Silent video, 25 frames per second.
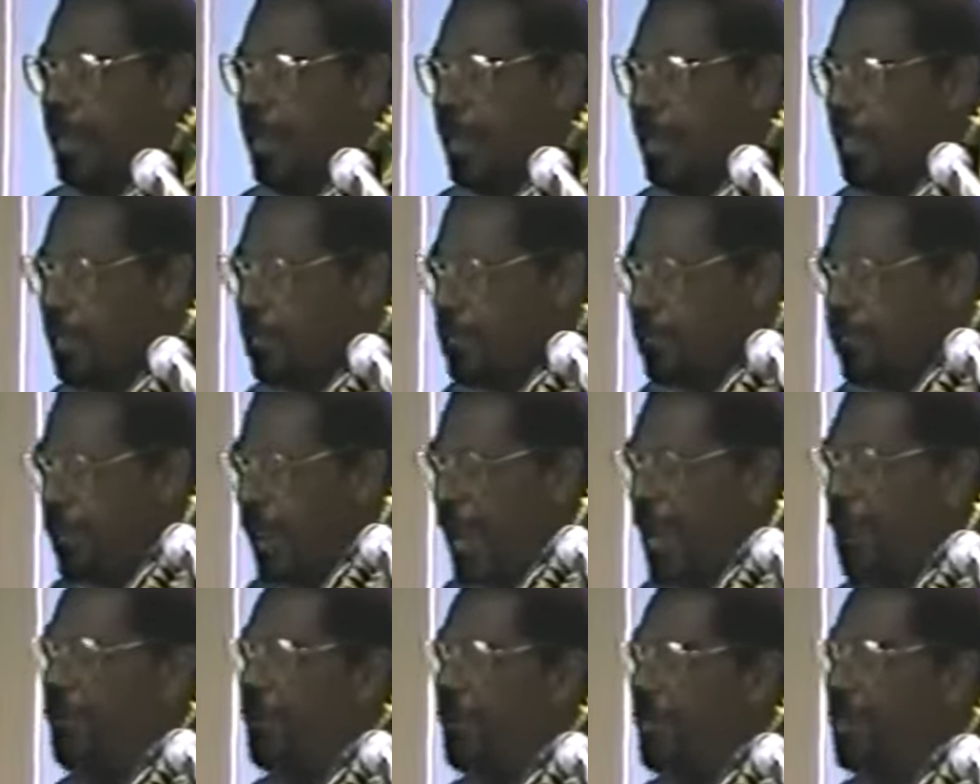
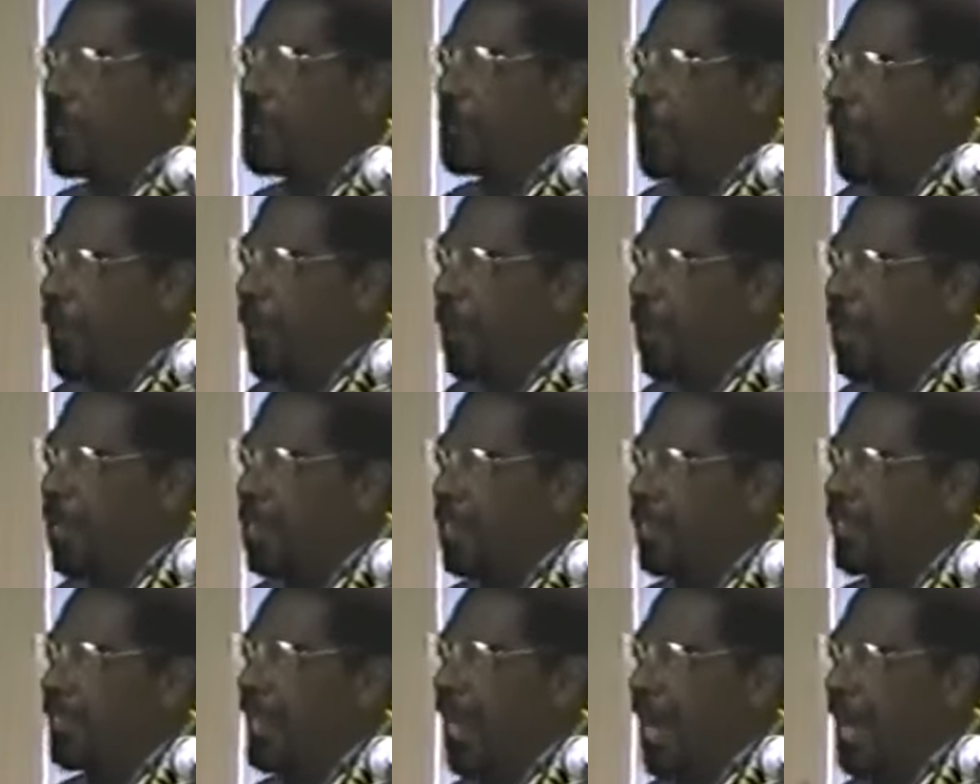It's very
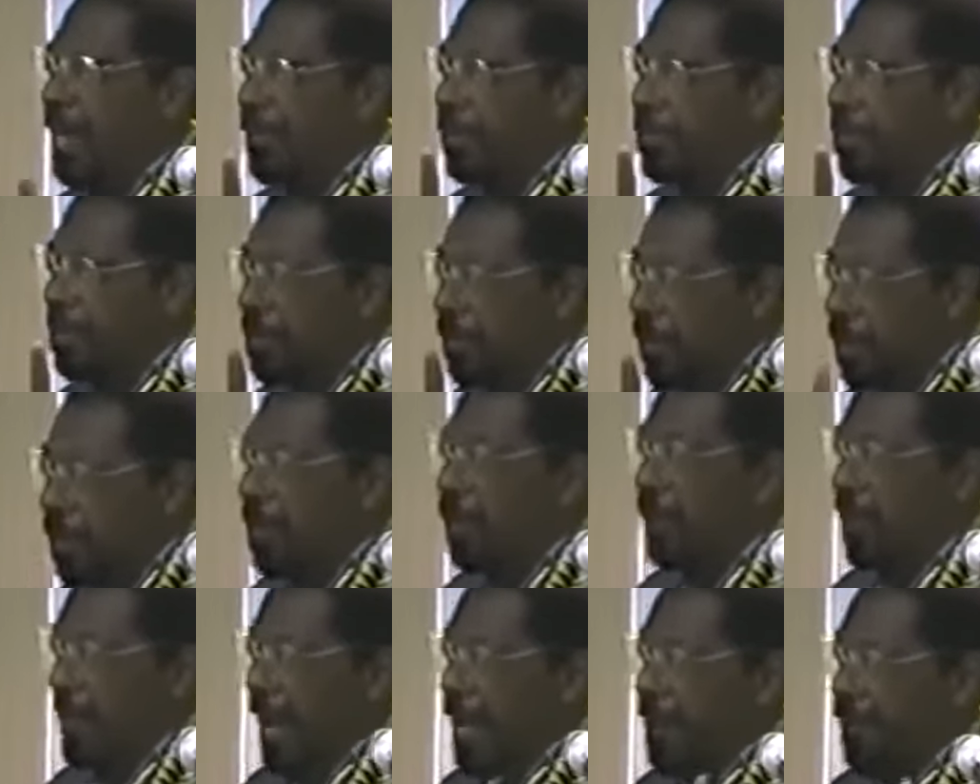important that you
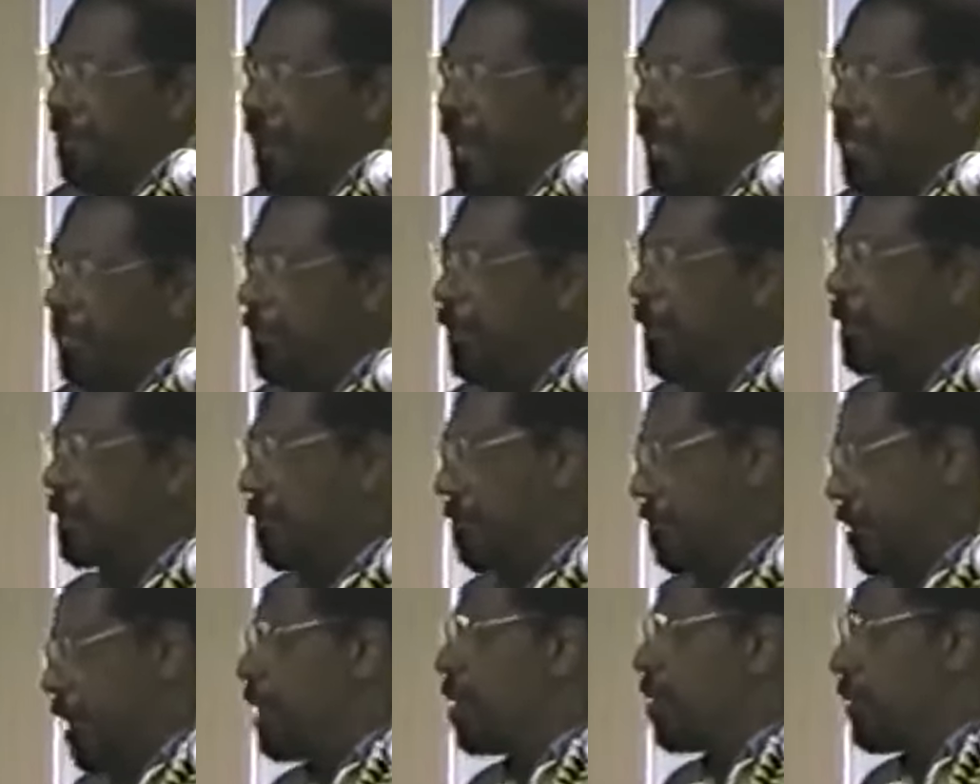look at that
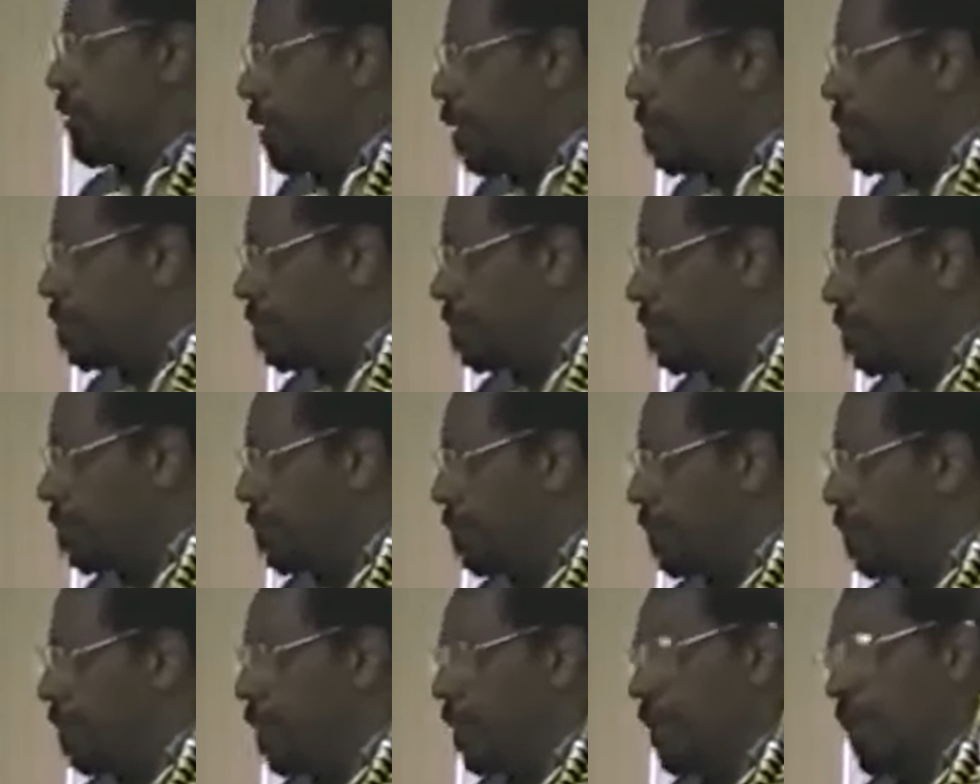situation
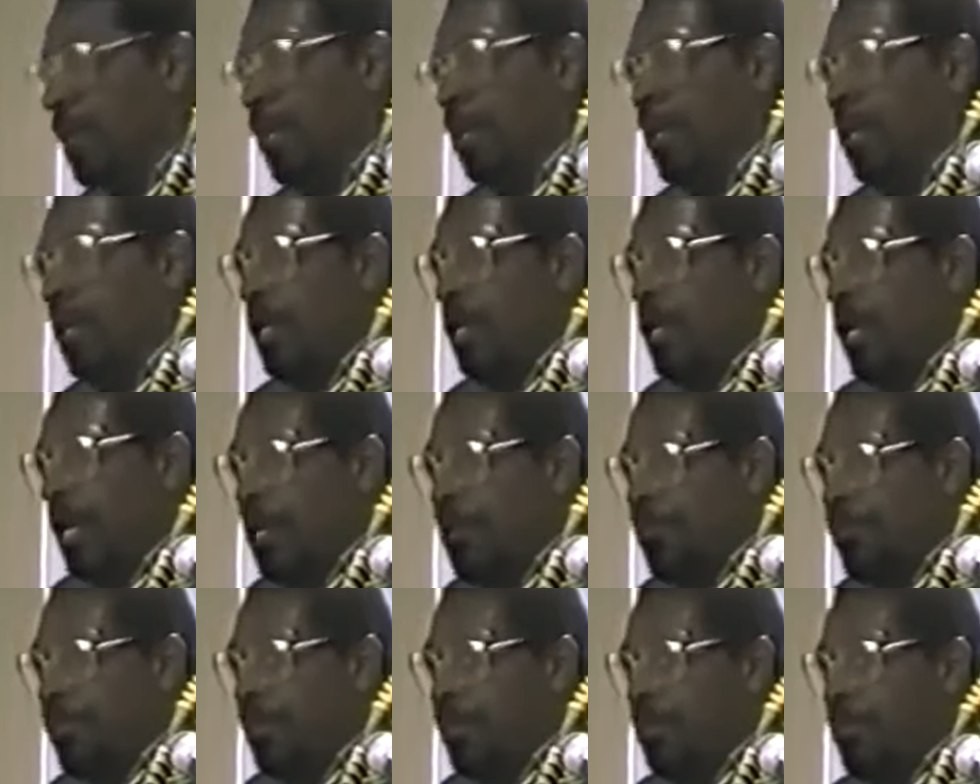
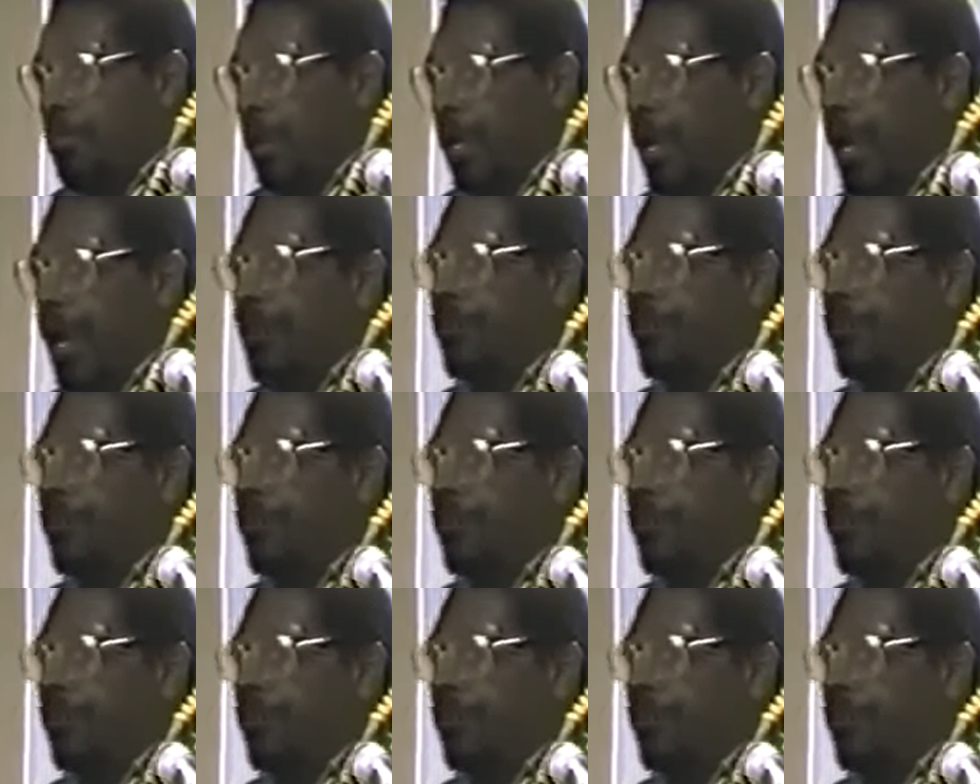and